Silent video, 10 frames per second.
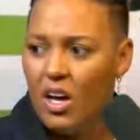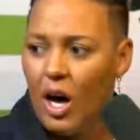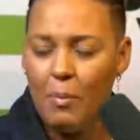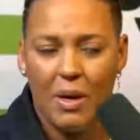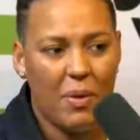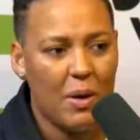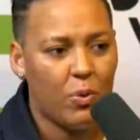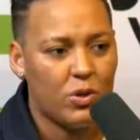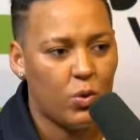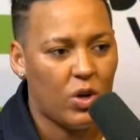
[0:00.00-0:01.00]
I mean, people were
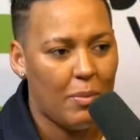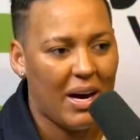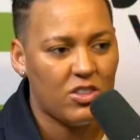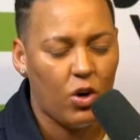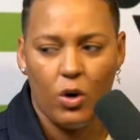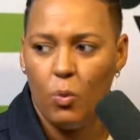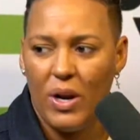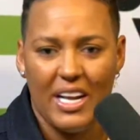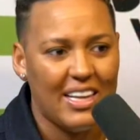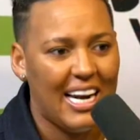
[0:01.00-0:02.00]
talking about Tottenham
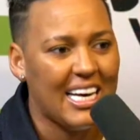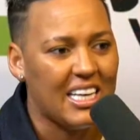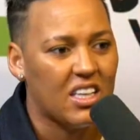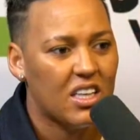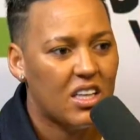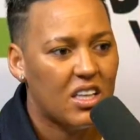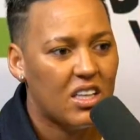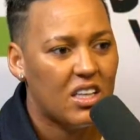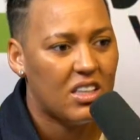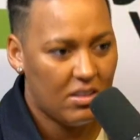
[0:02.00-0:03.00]
winning the league
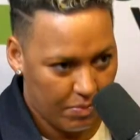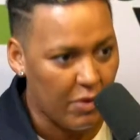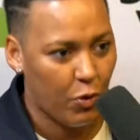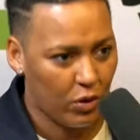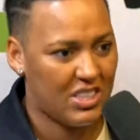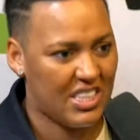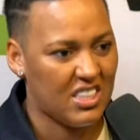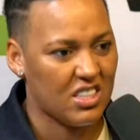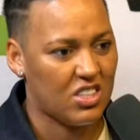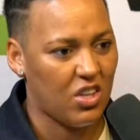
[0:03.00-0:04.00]
before the
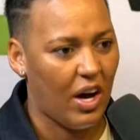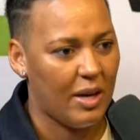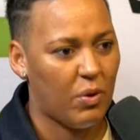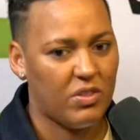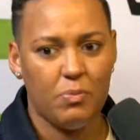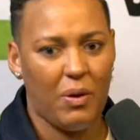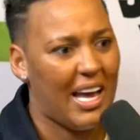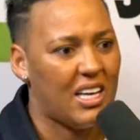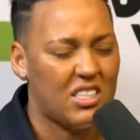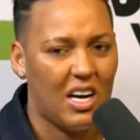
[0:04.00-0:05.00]
season started with the
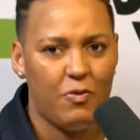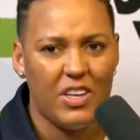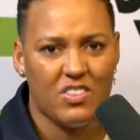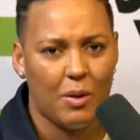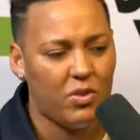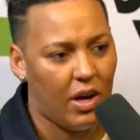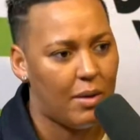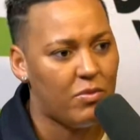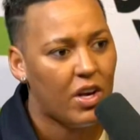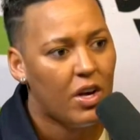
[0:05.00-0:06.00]
players. And I think
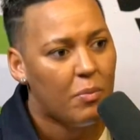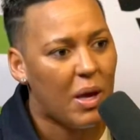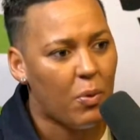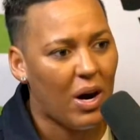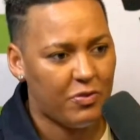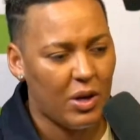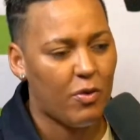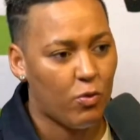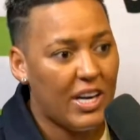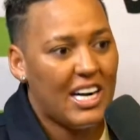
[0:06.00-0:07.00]
sometimes people have to have a
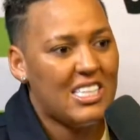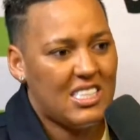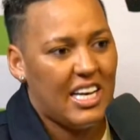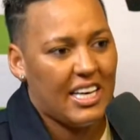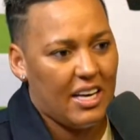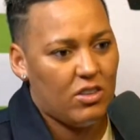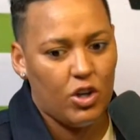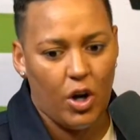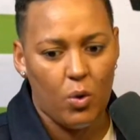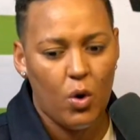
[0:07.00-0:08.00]
realistic, you
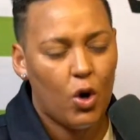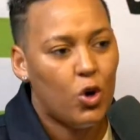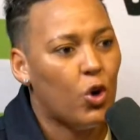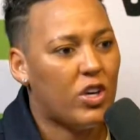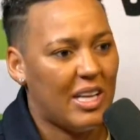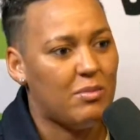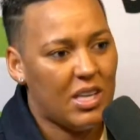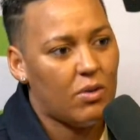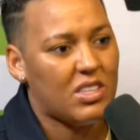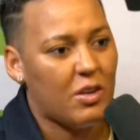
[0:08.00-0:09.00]
know, look at
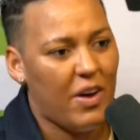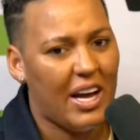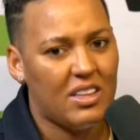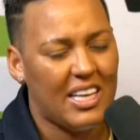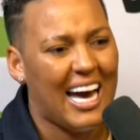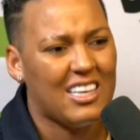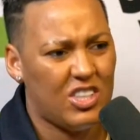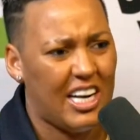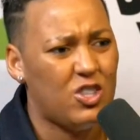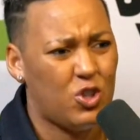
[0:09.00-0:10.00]
themselves as a fan and think,
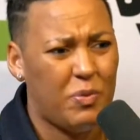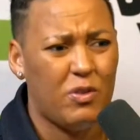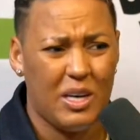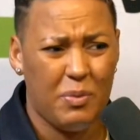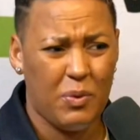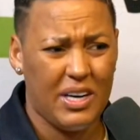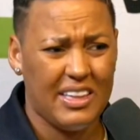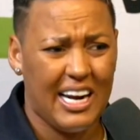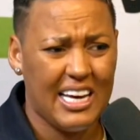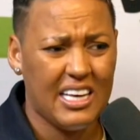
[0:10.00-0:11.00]
actually, should we really be winning the league?